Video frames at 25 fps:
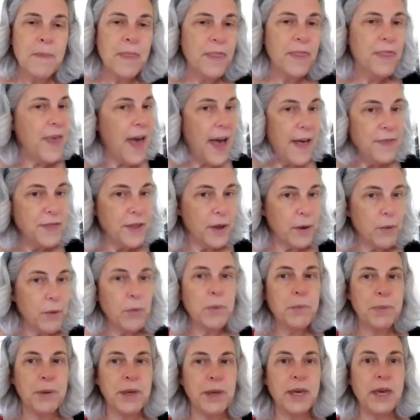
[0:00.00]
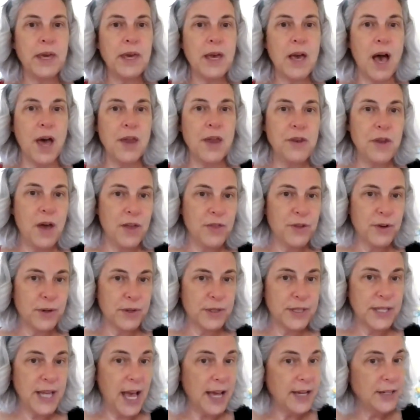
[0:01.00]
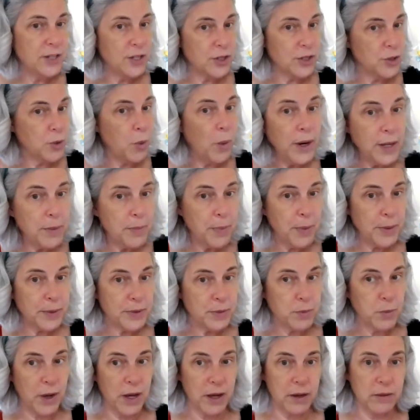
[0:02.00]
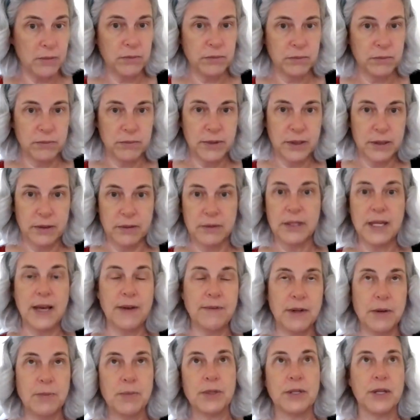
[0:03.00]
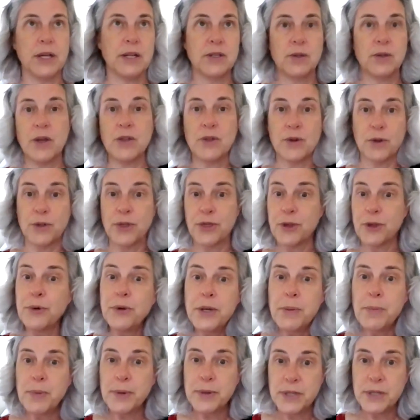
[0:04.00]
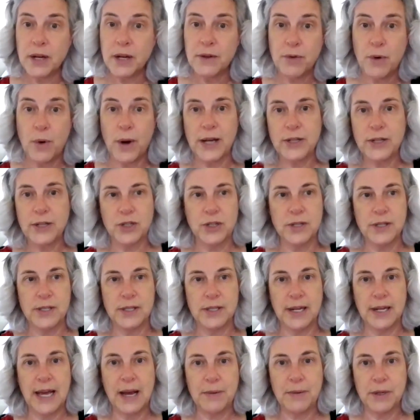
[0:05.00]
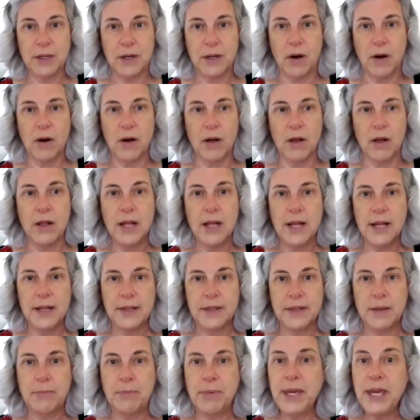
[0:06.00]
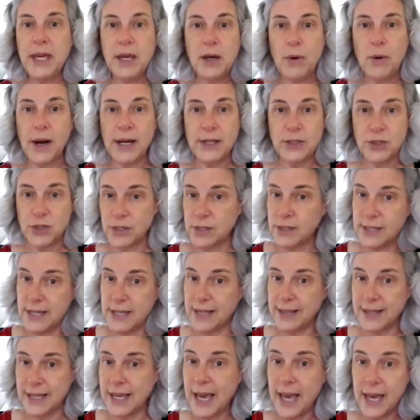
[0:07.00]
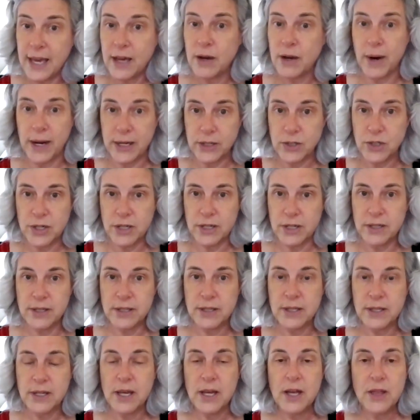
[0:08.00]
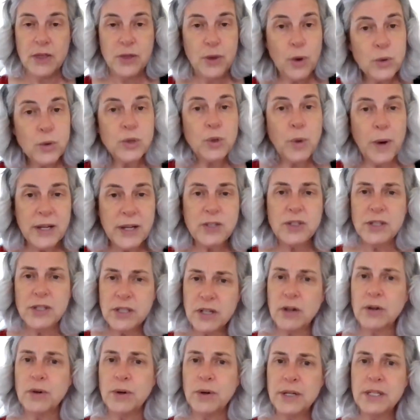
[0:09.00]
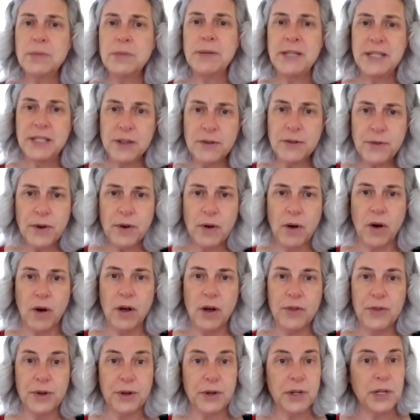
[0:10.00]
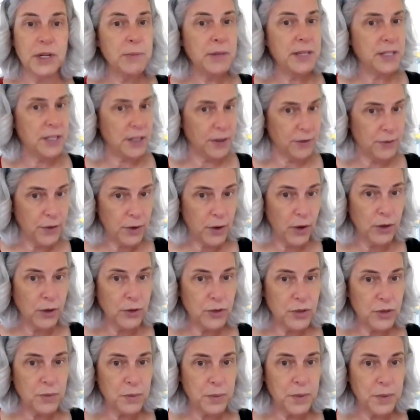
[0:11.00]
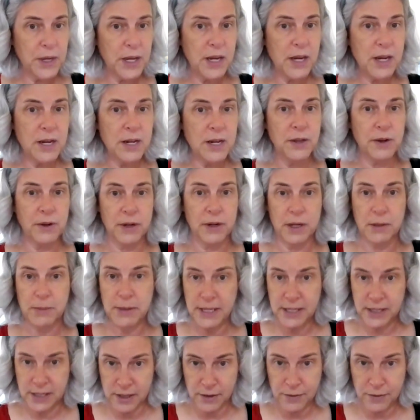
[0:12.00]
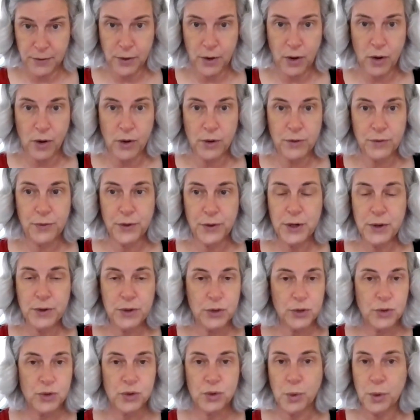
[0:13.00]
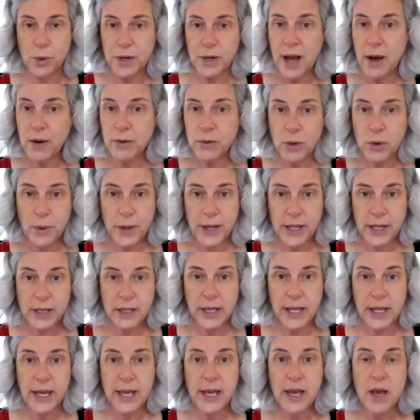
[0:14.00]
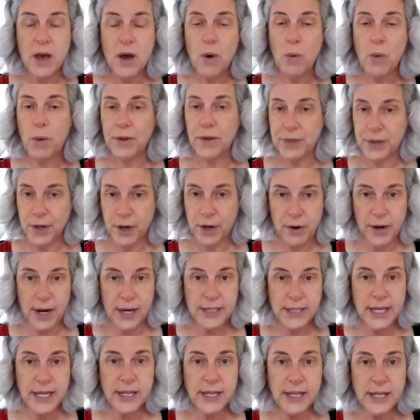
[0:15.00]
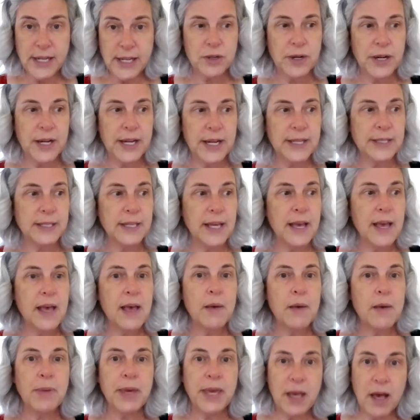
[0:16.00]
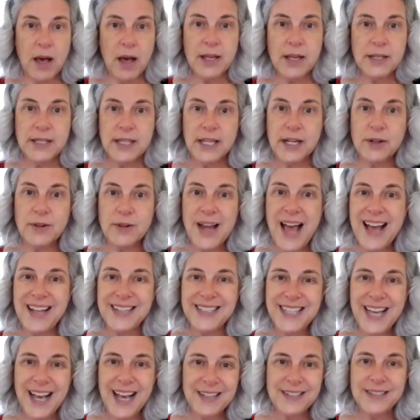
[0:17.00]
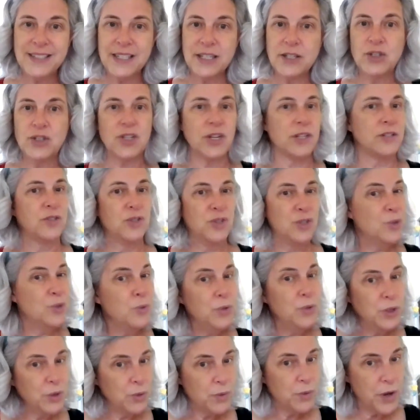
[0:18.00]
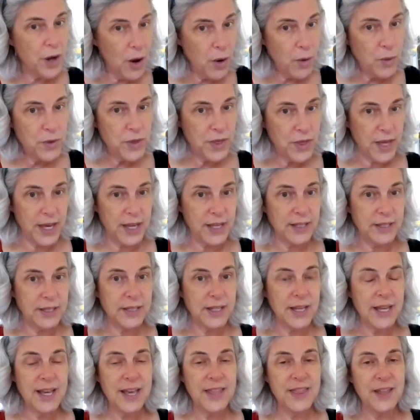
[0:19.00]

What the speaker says: Then there will be another 10 to 20%, well, 70%, so another 30% of questions that I would call the B questions and the A questions. Those questions are going to be difficult. They're going to be difficult to read. They're going to be difficult for you to sort out quickly what the correct answer is, because they're not testing just, do you know this?